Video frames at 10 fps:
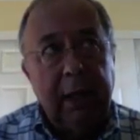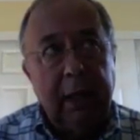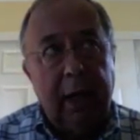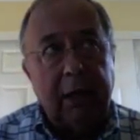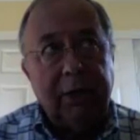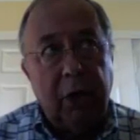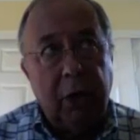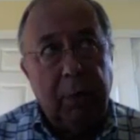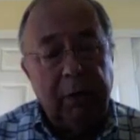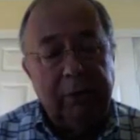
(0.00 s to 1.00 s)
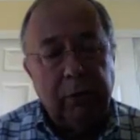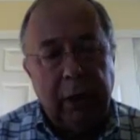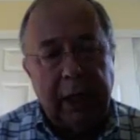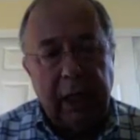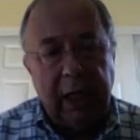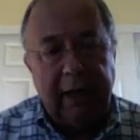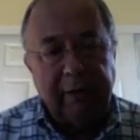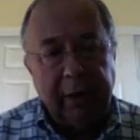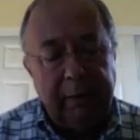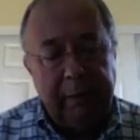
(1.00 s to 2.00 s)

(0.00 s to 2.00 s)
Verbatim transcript: in October of 2011.